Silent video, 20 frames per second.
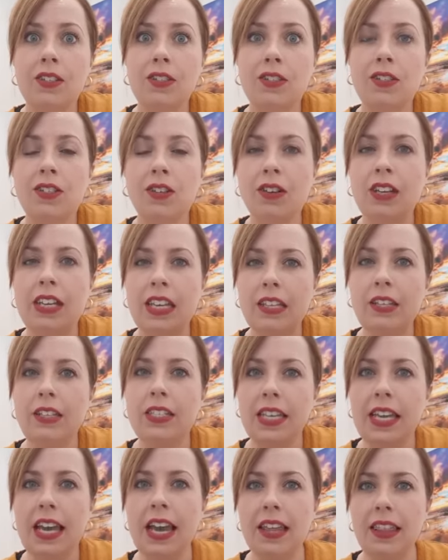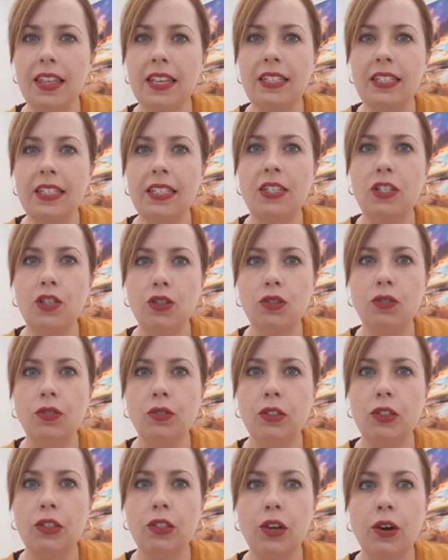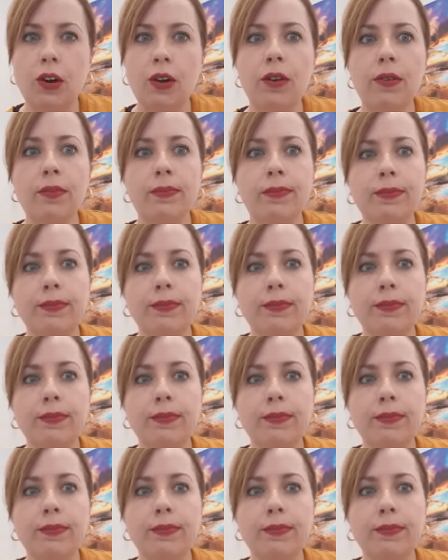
So, can you see how this is useful to know?